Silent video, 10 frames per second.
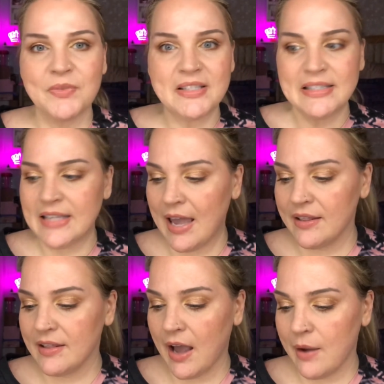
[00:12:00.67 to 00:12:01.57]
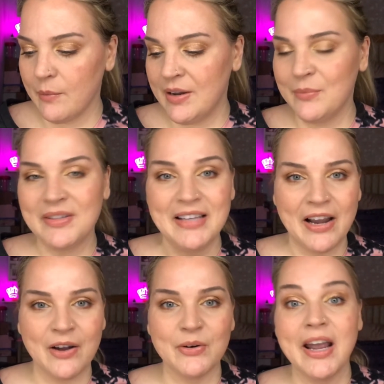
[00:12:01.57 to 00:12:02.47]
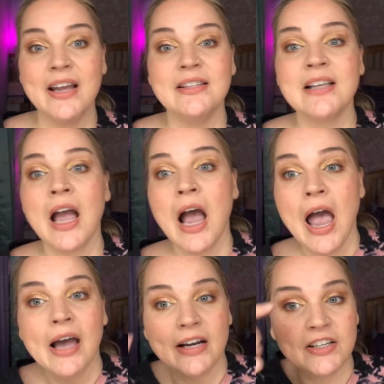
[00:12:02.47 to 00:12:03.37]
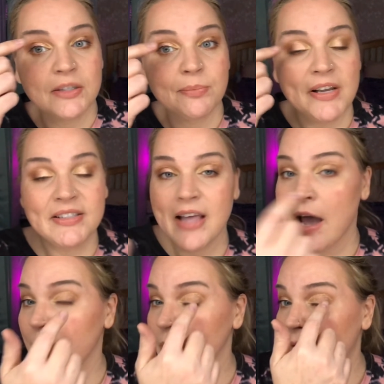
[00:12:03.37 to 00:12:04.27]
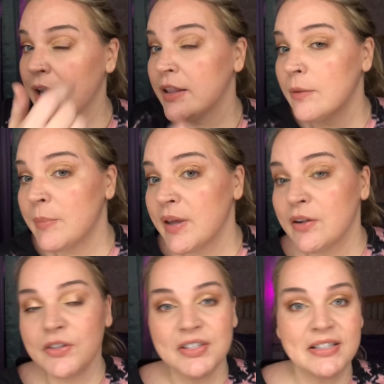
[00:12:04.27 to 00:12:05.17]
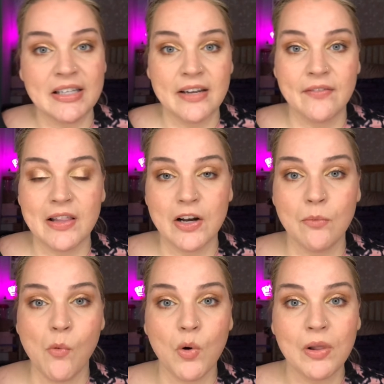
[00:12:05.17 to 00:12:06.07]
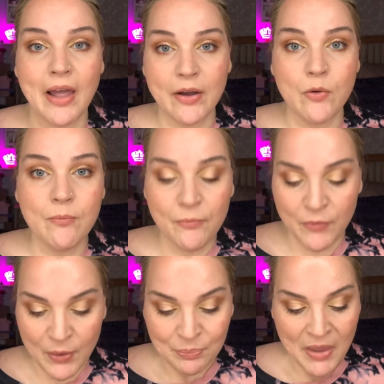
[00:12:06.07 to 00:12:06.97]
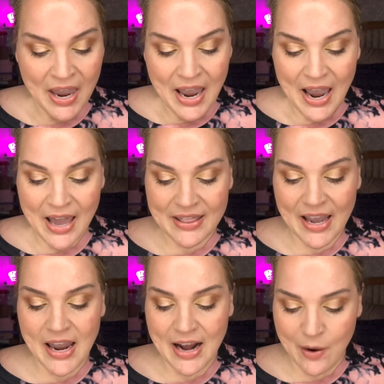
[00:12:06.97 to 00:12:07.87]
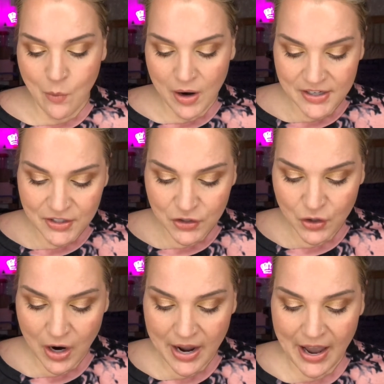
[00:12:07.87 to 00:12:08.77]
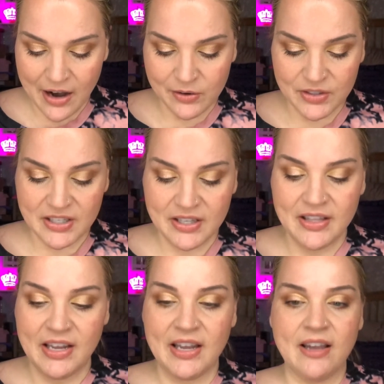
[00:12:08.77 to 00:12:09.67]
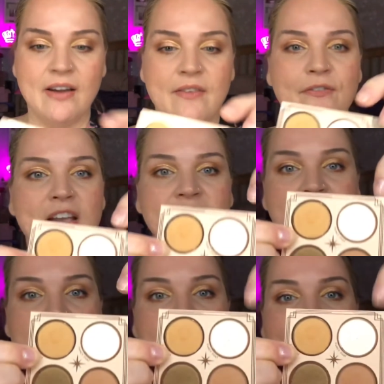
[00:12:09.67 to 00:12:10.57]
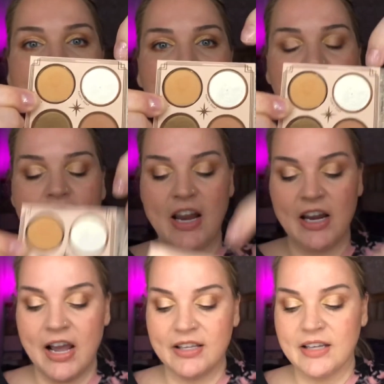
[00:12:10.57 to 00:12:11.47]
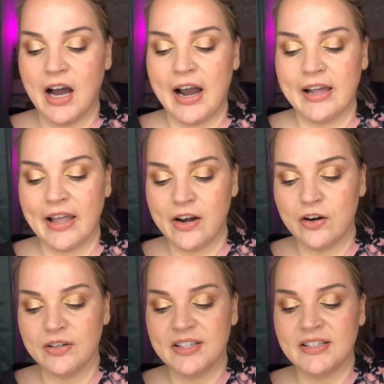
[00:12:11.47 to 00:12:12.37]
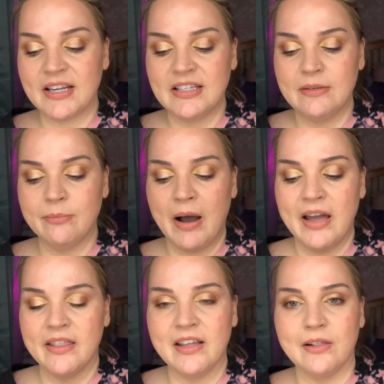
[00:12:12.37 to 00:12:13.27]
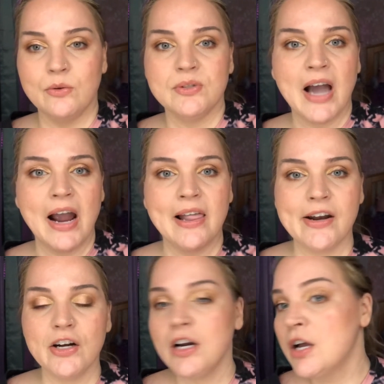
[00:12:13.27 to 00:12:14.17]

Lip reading: set. I went in with Deco Days, and I just placed that right in the middle just to give a little more like oomph. And then I wanted to try out the Fancy That shade as a highlighter since I didn't buy the loose highlighter.